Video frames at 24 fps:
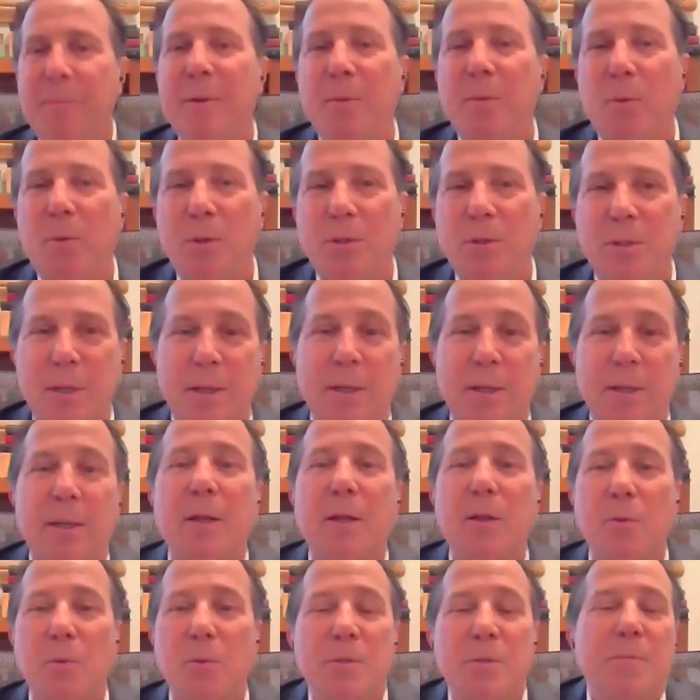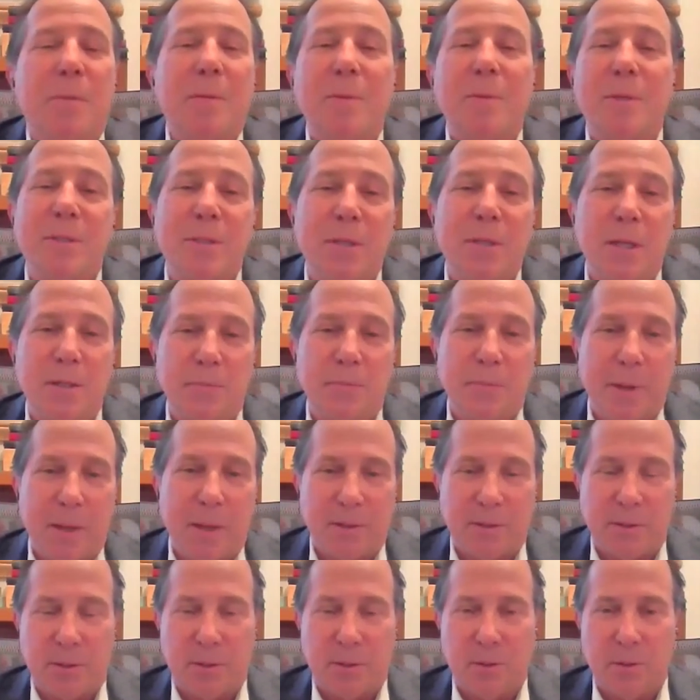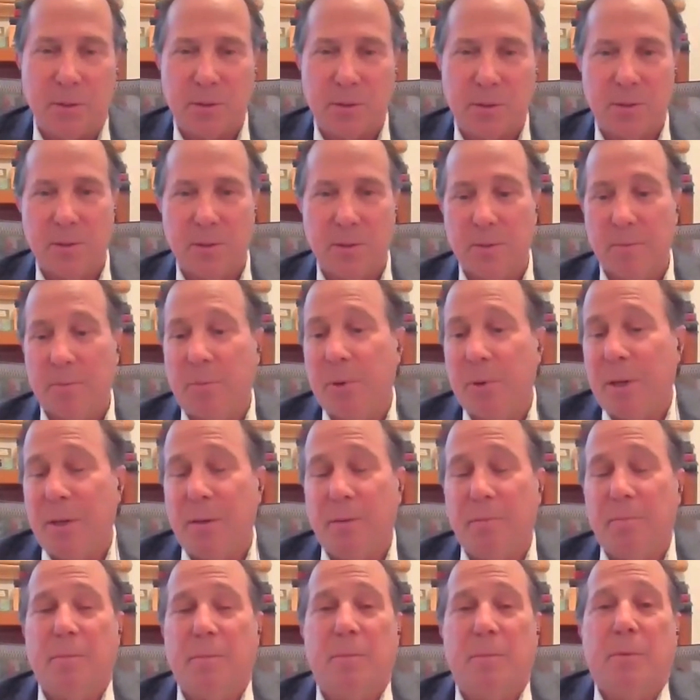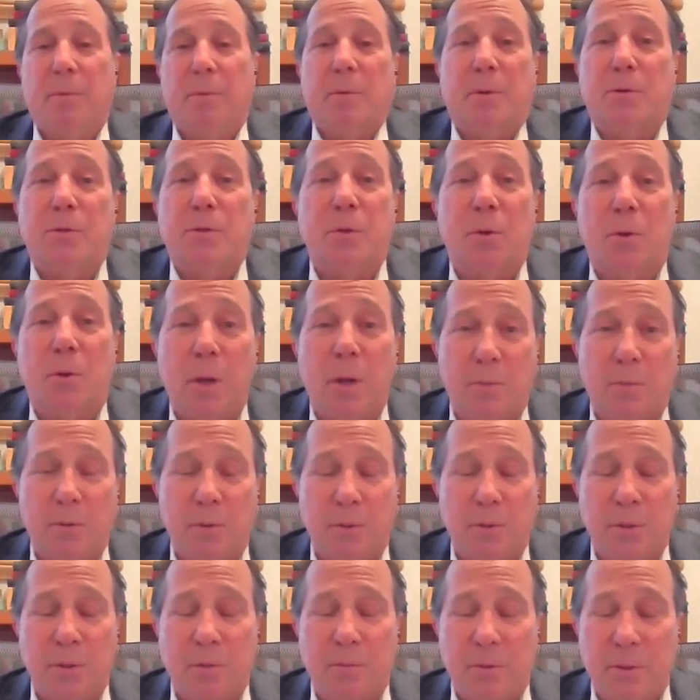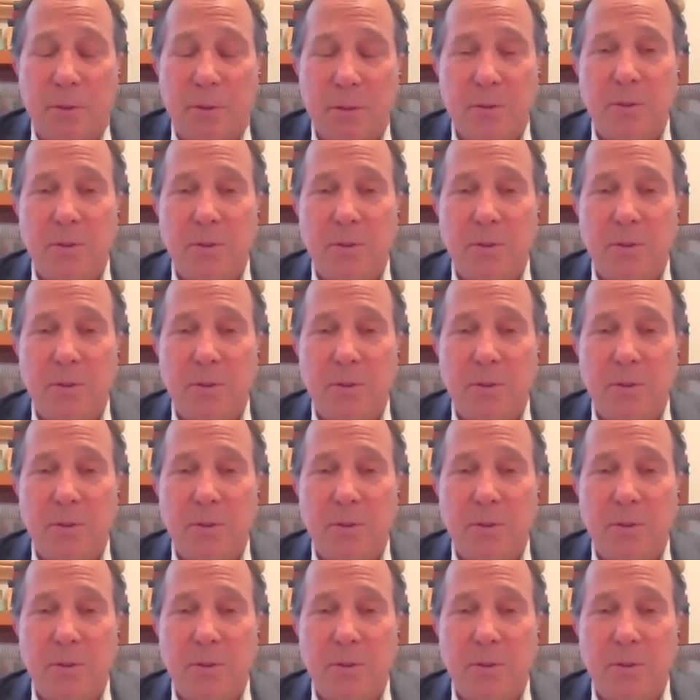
Maybe it was, in other words, maybe it's not as bad as it looks, but there's no coverage of it.